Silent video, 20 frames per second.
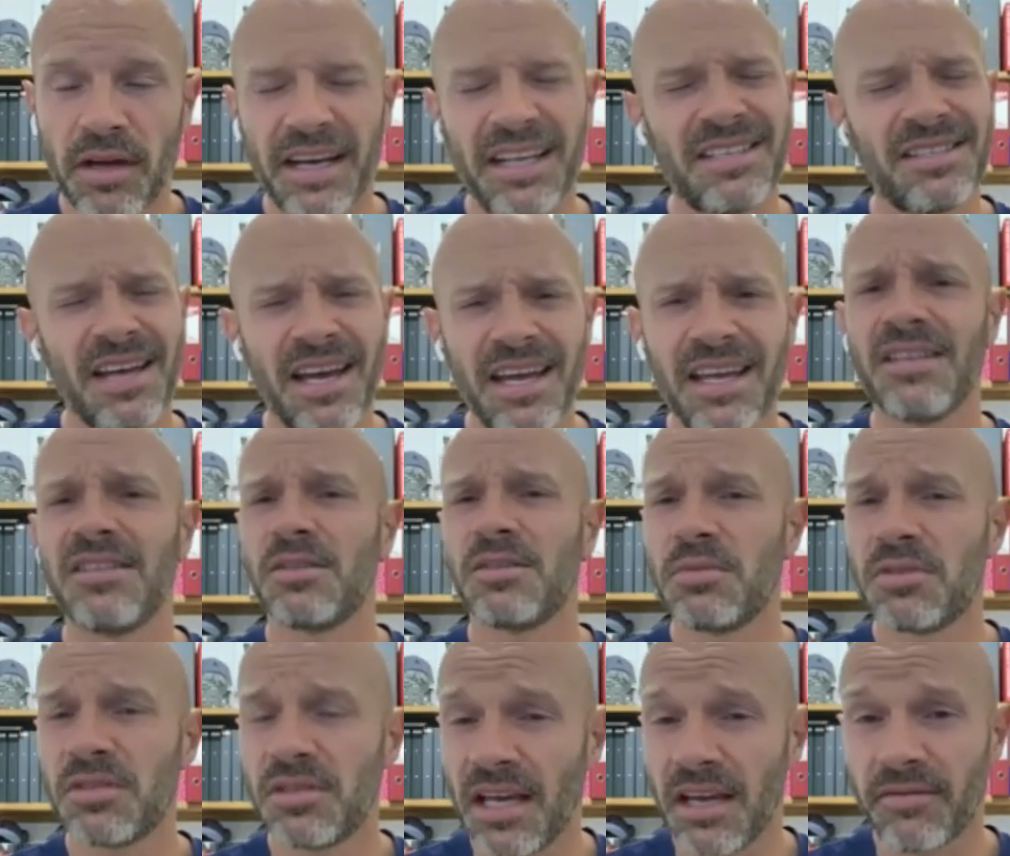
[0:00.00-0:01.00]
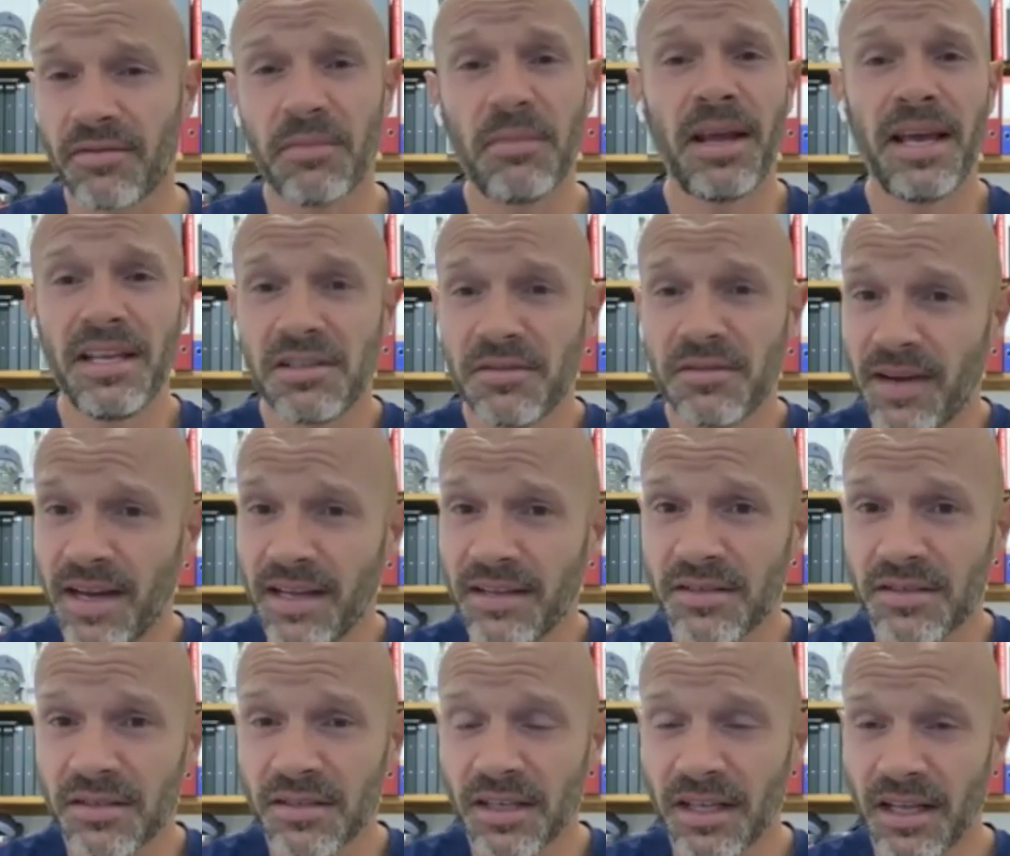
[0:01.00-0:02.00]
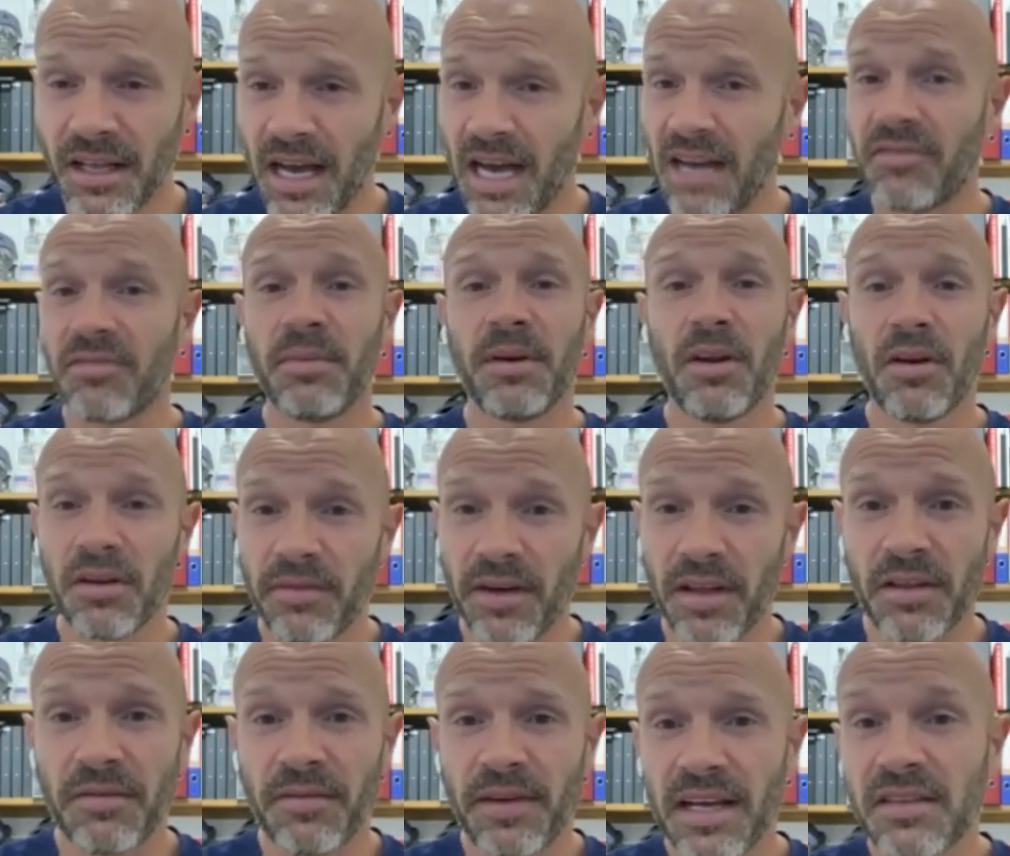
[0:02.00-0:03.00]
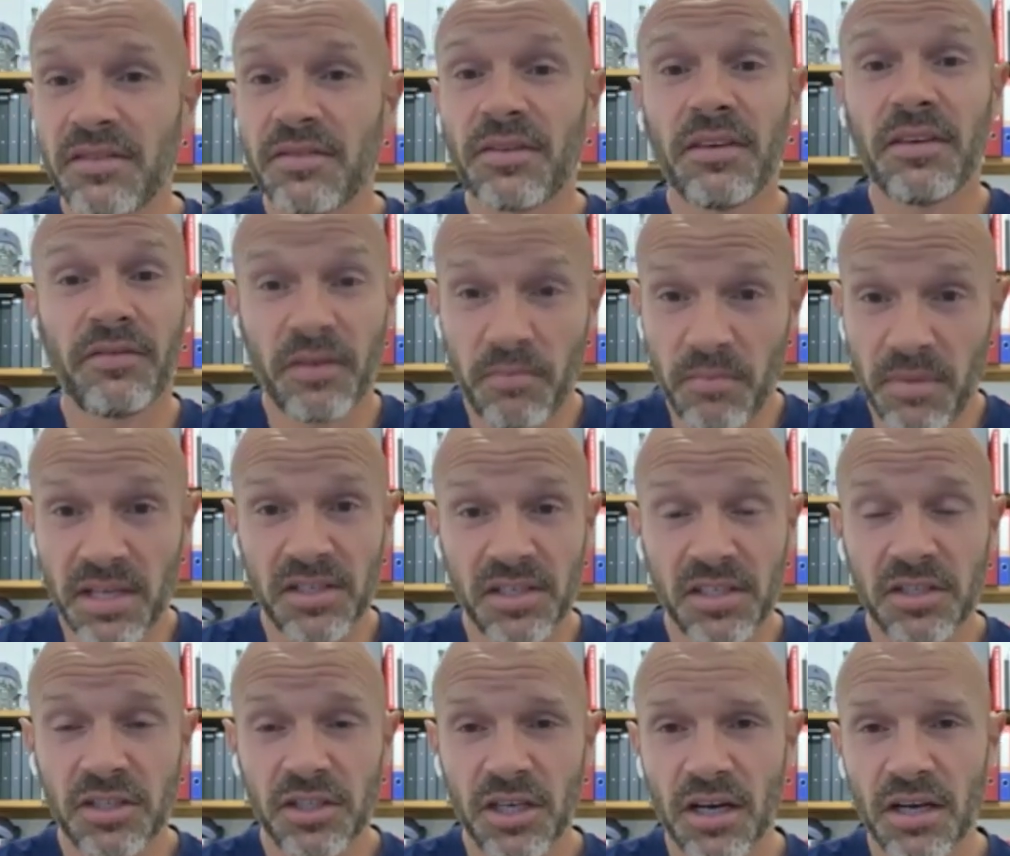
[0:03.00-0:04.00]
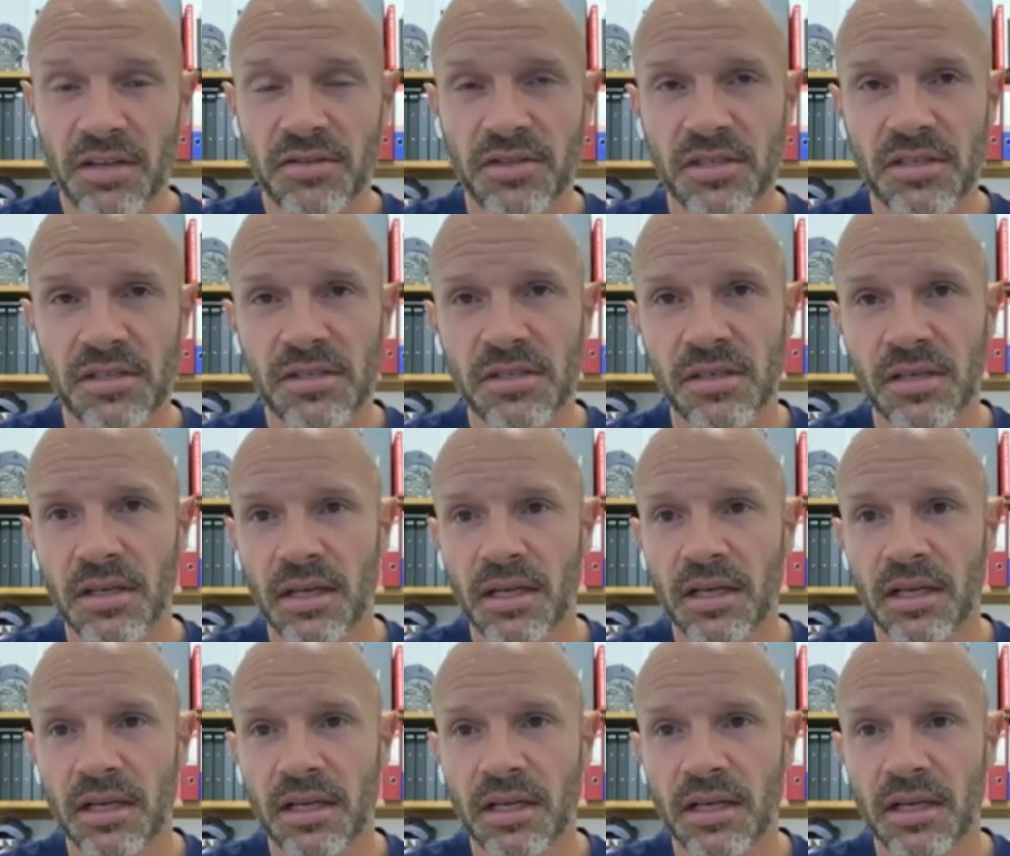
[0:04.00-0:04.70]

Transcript: And he's taken some stick from Leeds fans and from a lot of other fans for missing chances.